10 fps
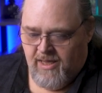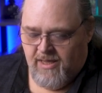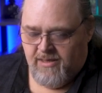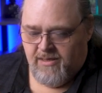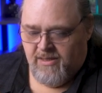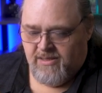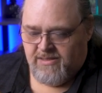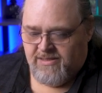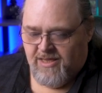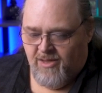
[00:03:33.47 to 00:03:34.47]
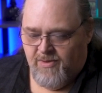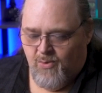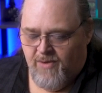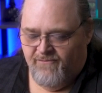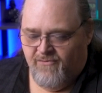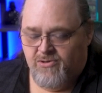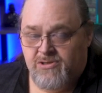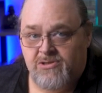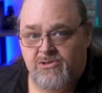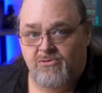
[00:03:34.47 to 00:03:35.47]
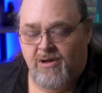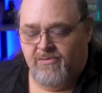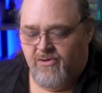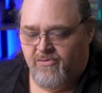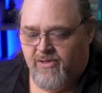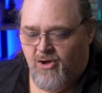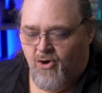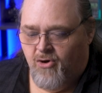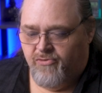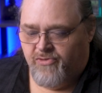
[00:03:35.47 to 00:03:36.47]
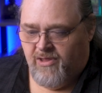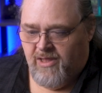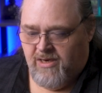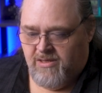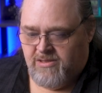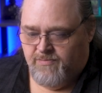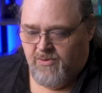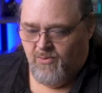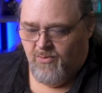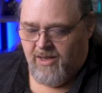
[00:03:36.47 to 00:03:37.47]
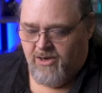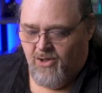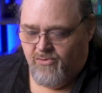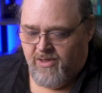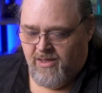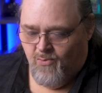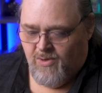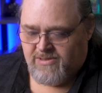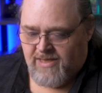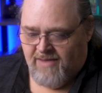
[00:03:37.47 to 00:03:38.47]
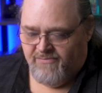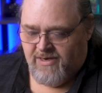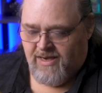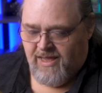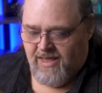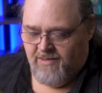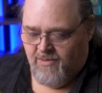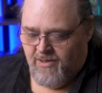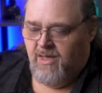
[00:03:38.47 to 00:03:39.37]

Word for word: And it doesn't tell me what versions are out there that aren't the latest, but I know that once I have the name,